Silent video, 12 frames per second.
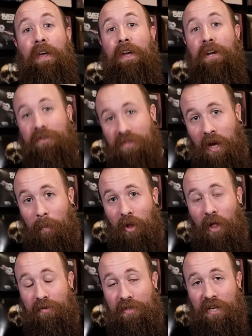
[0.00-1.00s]
here's a couple
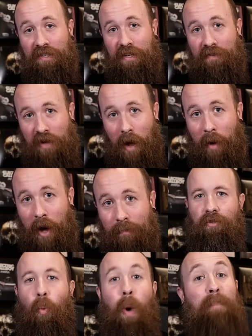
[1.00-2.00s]
other things that have come up.
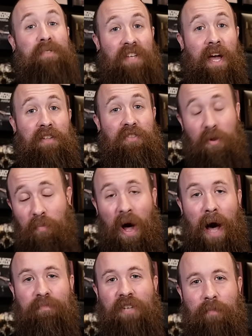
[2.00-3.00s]
The website that
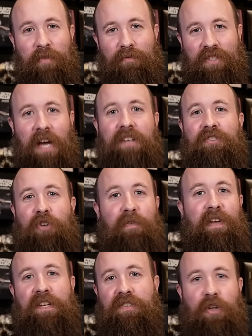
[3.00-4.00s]
popped up that was kind of
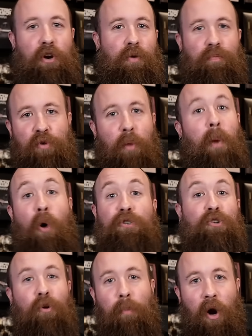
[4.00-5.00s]
serving as their
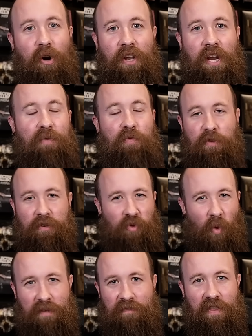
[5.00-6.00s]
promotional marketing for their
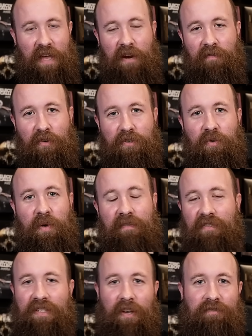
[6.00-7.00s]
25th anniversary of
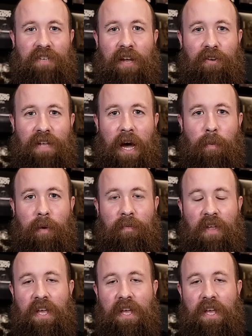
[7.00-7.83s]
the self titled album